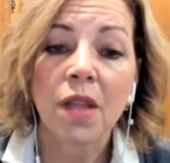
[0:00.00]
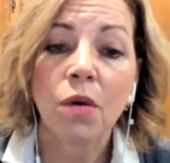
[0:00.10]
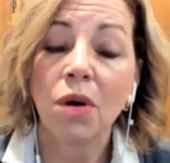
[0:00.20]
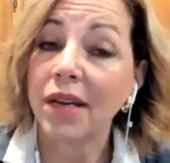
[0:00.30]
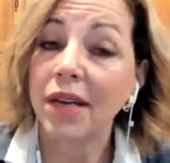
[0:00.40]

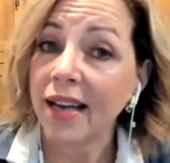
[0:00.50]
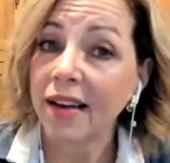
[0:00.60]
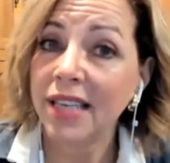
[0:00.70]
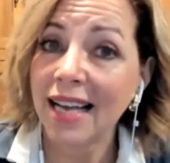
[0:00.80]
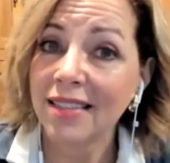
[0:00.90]
What we
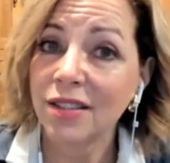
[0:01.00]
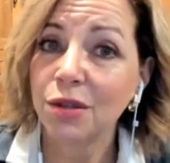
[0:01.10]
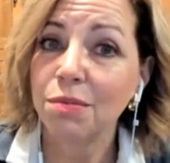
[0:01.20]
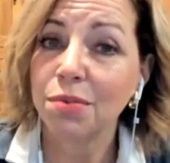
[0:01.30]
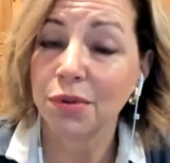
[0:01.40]
have yet
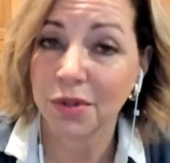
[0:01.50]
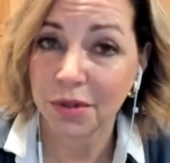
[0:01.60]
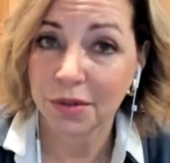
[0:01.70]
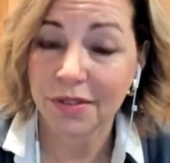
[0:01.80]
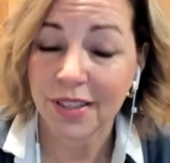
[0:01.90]
to
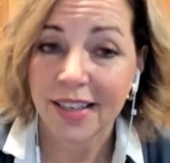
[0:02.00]
prove